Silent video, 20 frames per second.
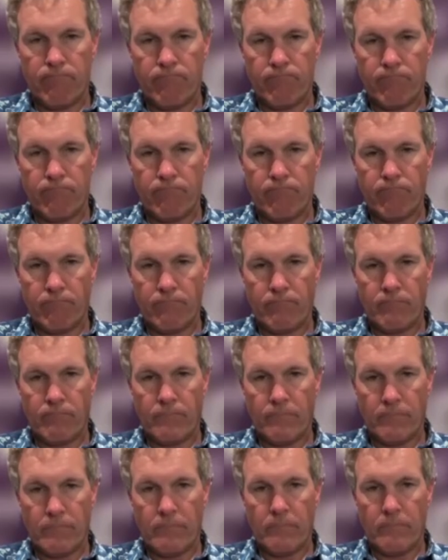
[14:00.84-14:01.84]

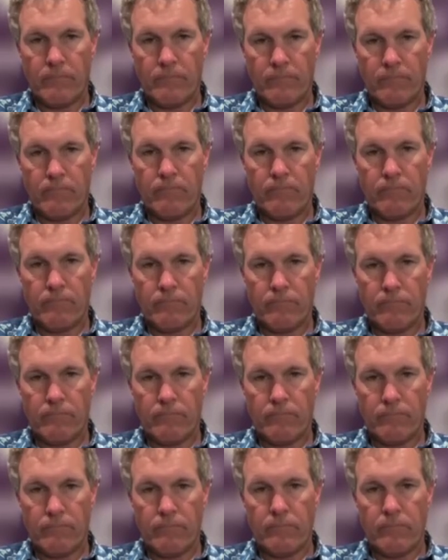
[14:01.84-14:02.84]

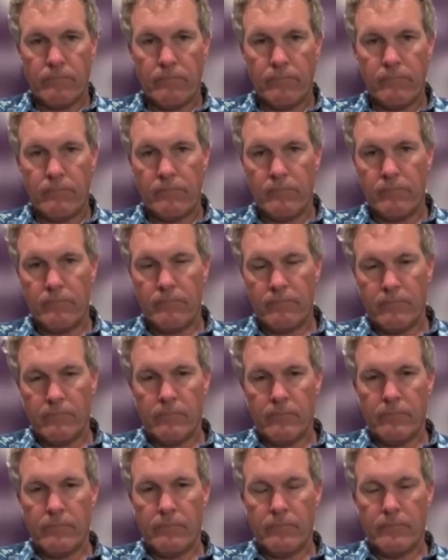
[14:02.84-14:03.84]

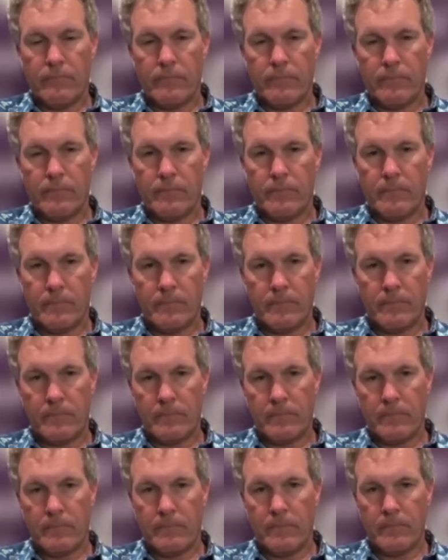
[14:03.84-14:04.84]

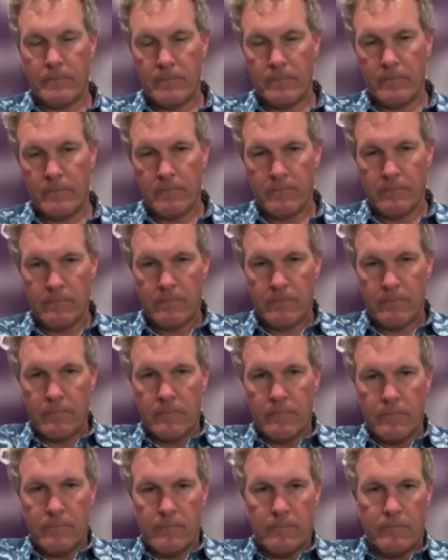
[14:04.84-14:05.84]

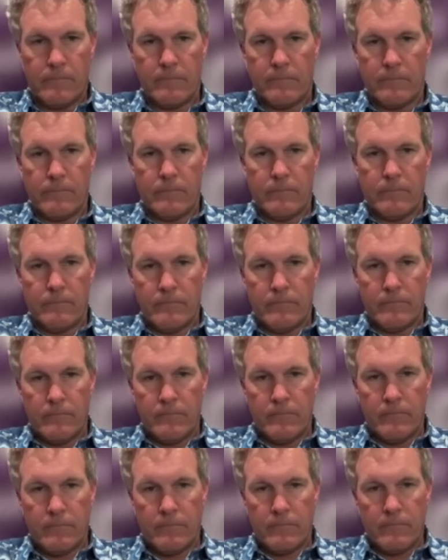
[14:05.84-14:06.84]

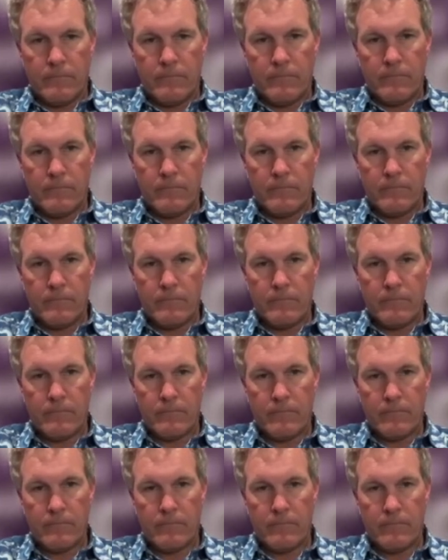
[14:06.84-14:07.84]

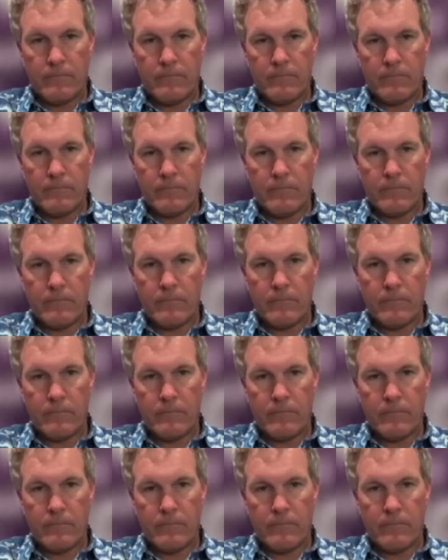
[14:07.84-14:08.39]
The person shown says nothing.